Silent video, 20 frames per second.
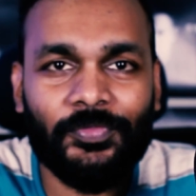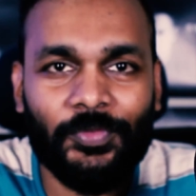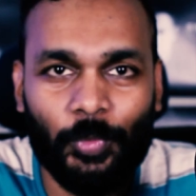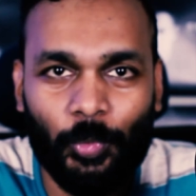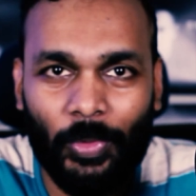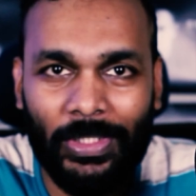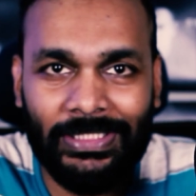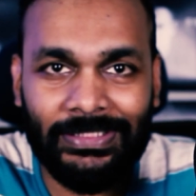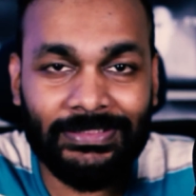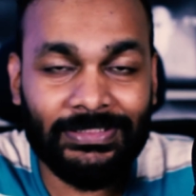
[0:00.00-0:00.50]
of
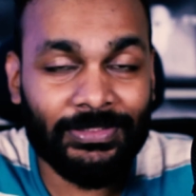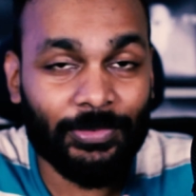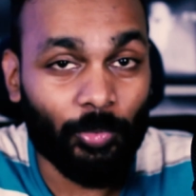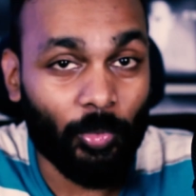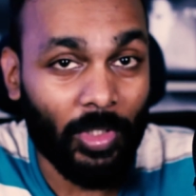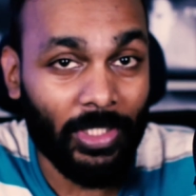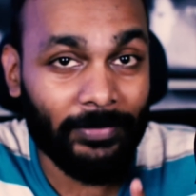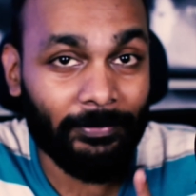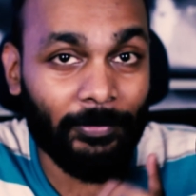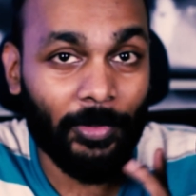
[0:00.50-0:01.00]
twins,
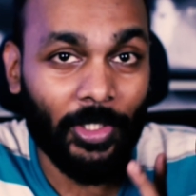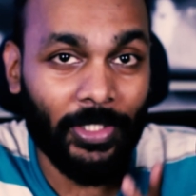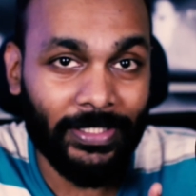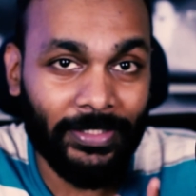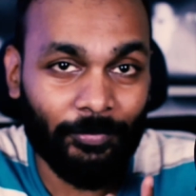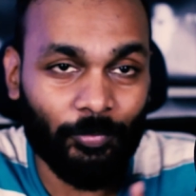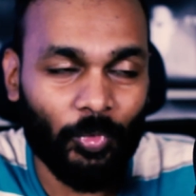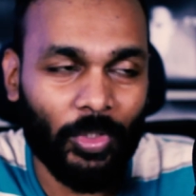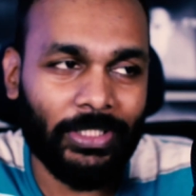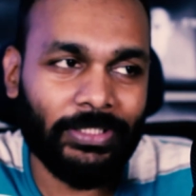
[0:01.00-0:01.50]
one boy
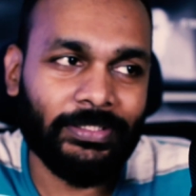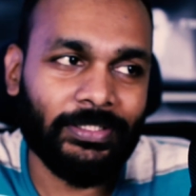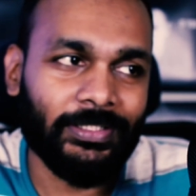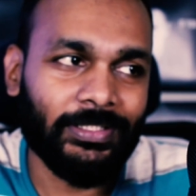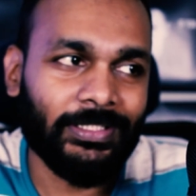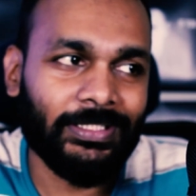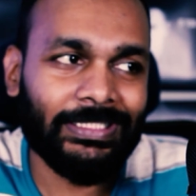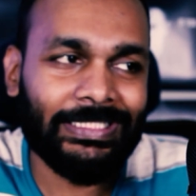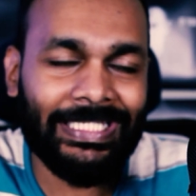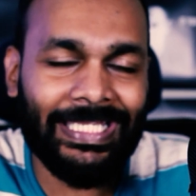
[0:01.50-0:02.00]
and one
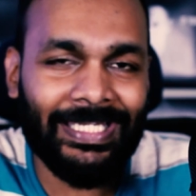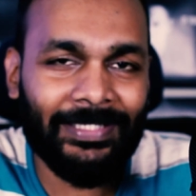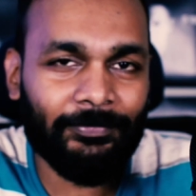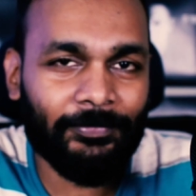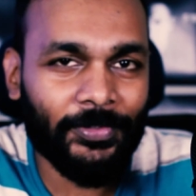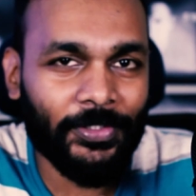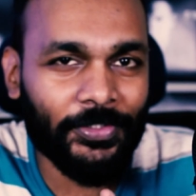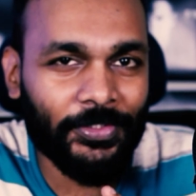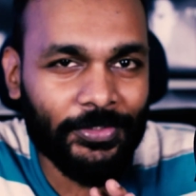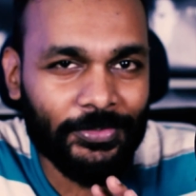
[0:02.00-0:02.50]
girl, can
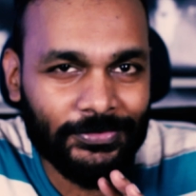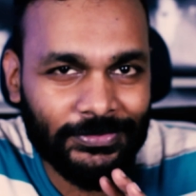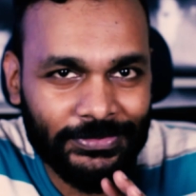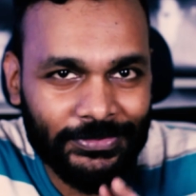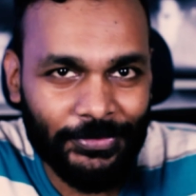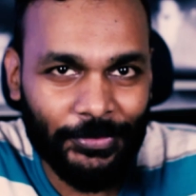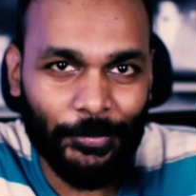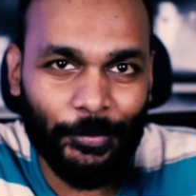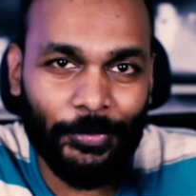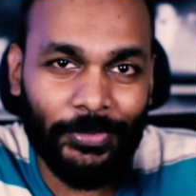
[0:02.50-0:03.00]

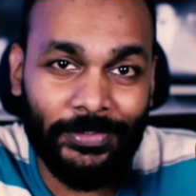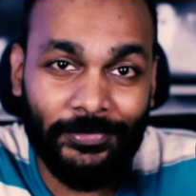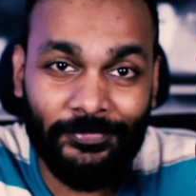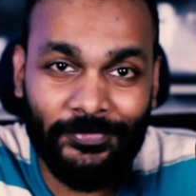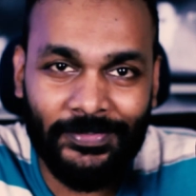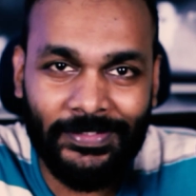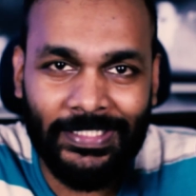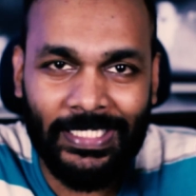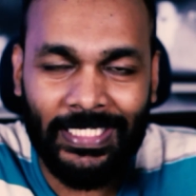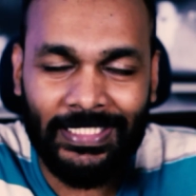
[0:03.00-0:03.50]
produce two
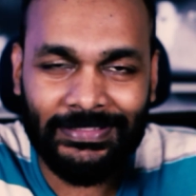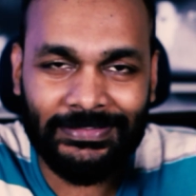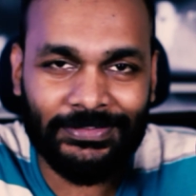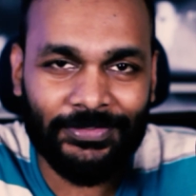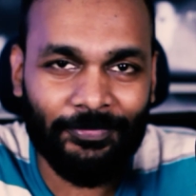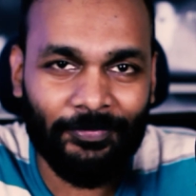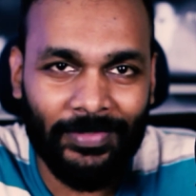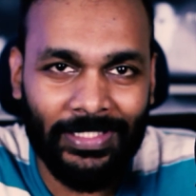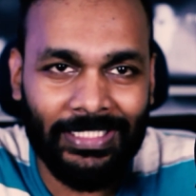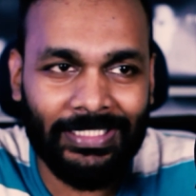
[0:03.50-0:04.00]
different
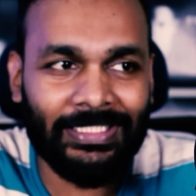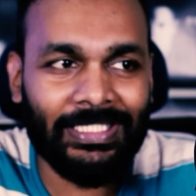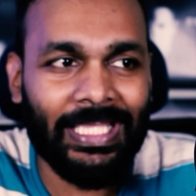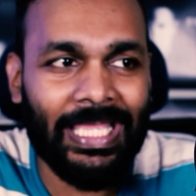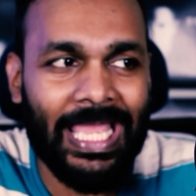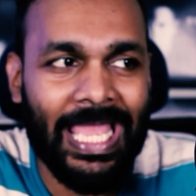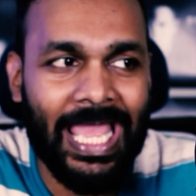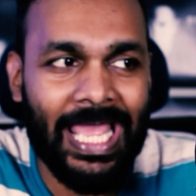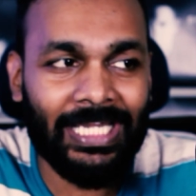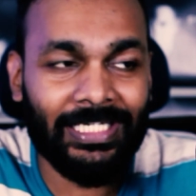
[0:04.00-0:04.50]
kinds of milk,
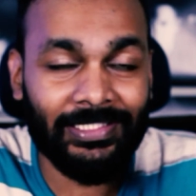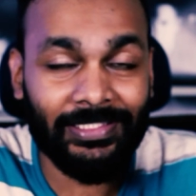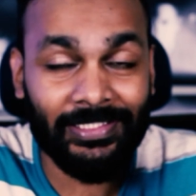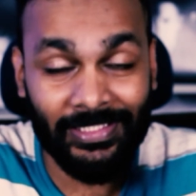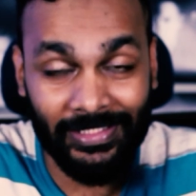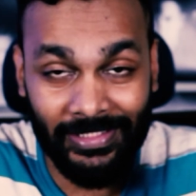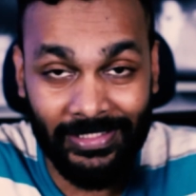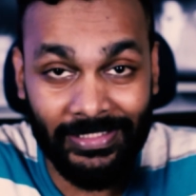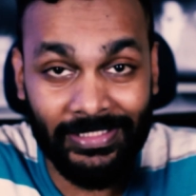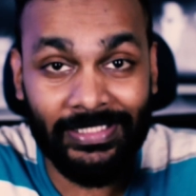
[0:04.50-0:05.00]
and
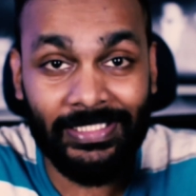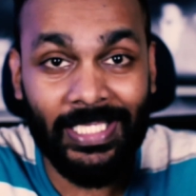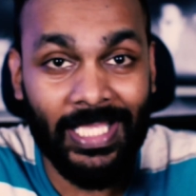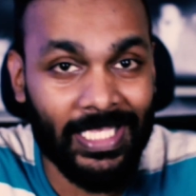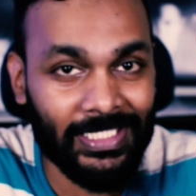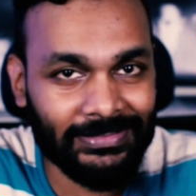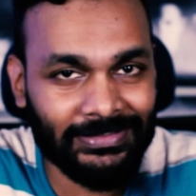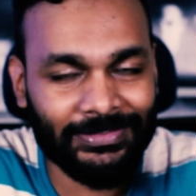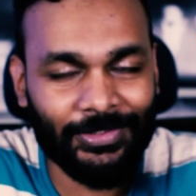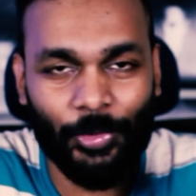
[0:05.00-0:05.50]
he
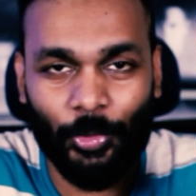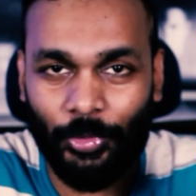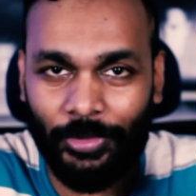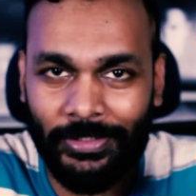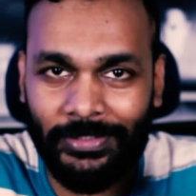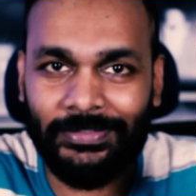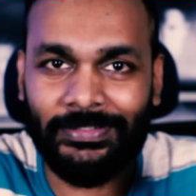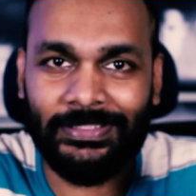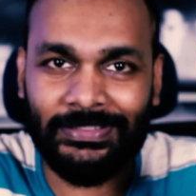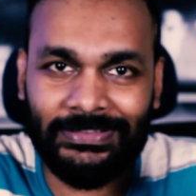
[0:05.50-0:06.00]
has
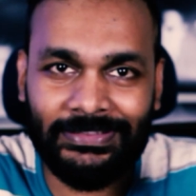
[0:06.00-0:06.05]
quoted